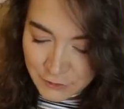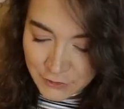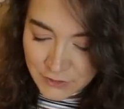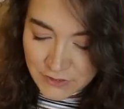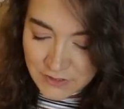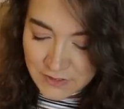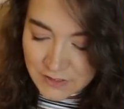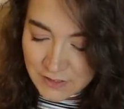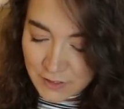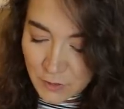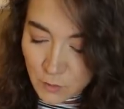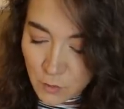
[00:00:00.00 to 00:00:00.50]
you're
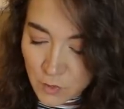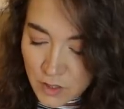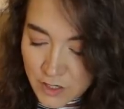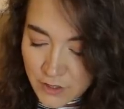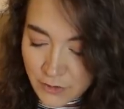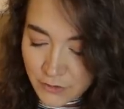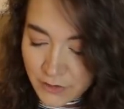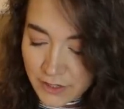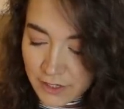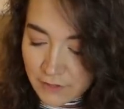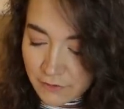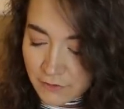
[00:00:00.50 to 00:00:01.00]
still
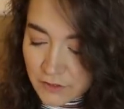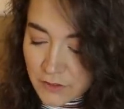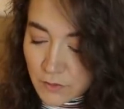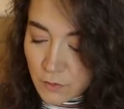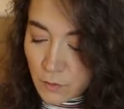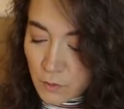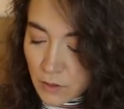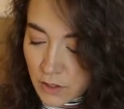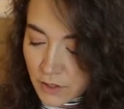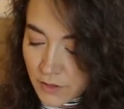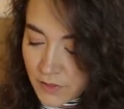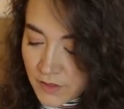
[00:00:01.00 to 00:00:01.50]
wondering if it's
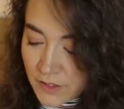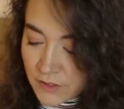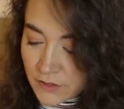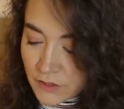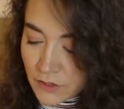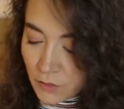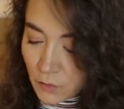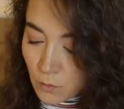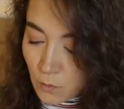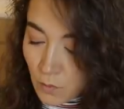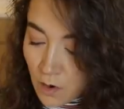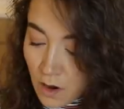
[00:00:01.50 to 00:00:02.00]
worth it
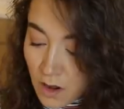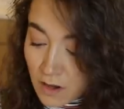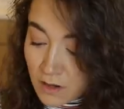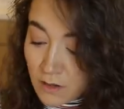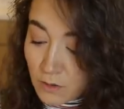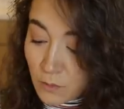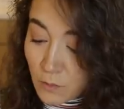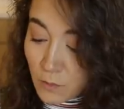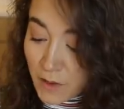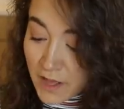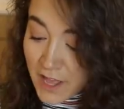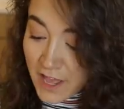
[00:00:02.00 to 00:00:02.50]
to walk
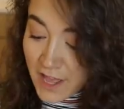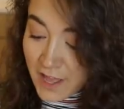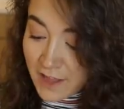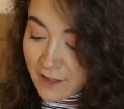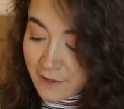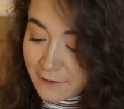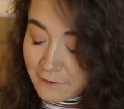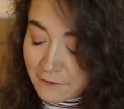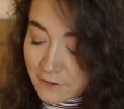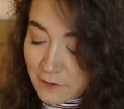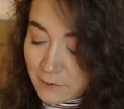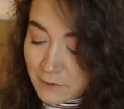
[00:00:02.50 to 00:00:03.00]

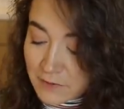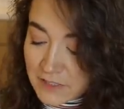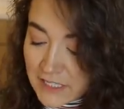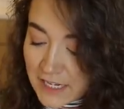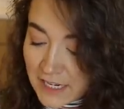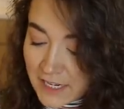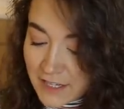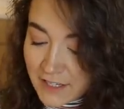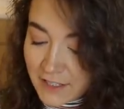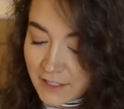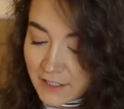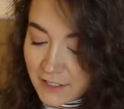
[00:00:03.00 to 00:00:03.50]
away from
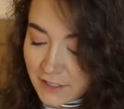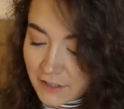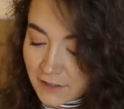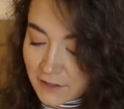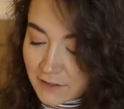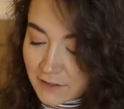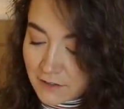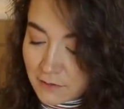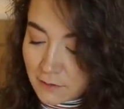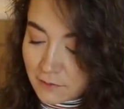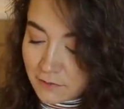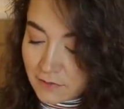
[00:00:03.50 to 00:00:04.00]
ten
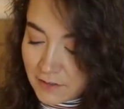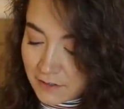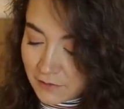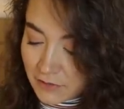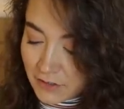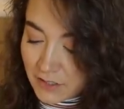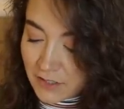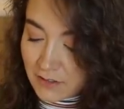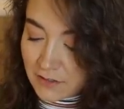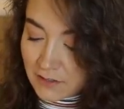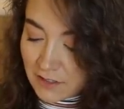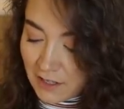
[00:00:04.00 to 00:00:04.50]
years of
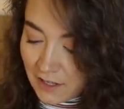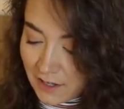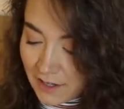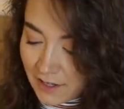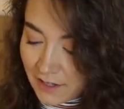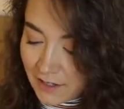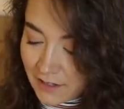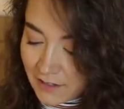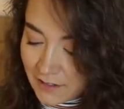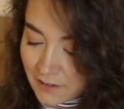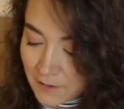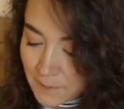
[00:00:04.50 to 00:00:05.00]
living a
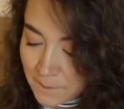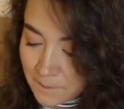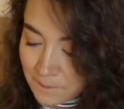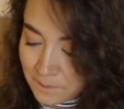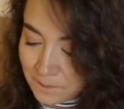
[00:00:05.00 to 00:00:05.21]
lie,